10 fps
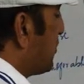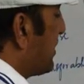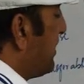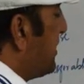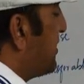So
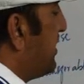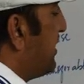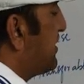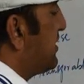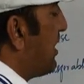condition
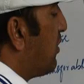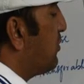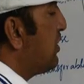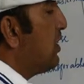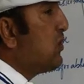is
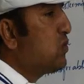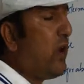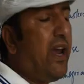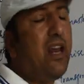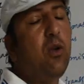noun.
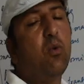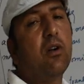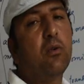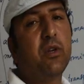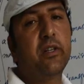So any
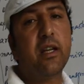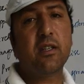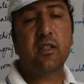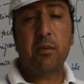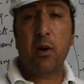word which
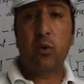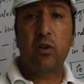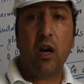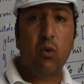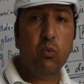tells us
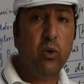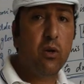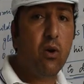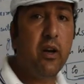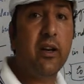about noun,
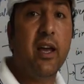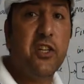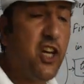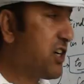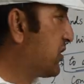we call it
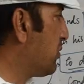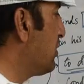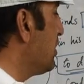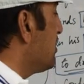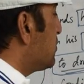adjective.